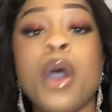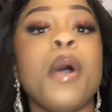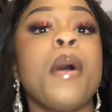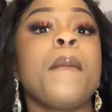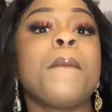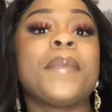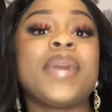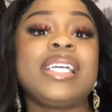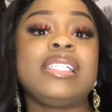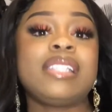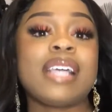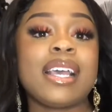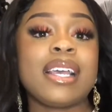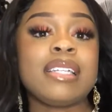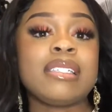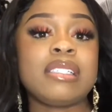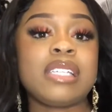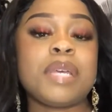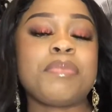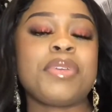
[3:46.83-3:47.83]
My second
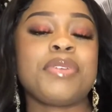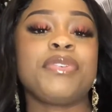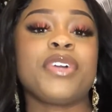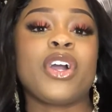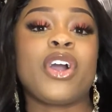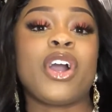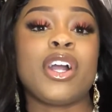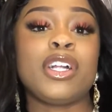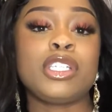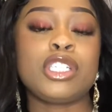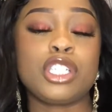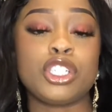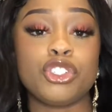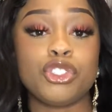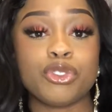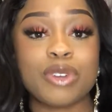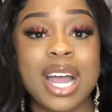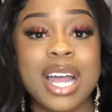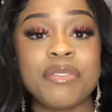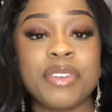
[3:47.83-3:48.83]
tip in regards to
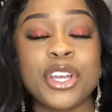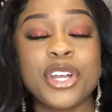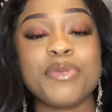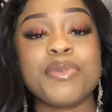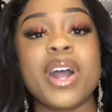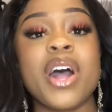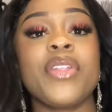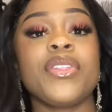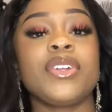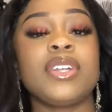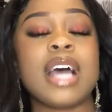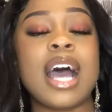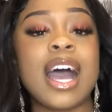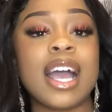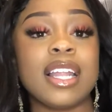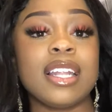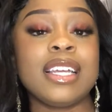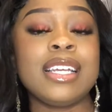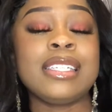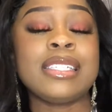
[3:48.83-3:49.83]
driving around the
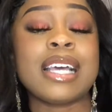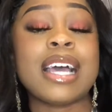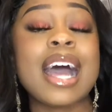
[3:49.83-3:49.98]
island,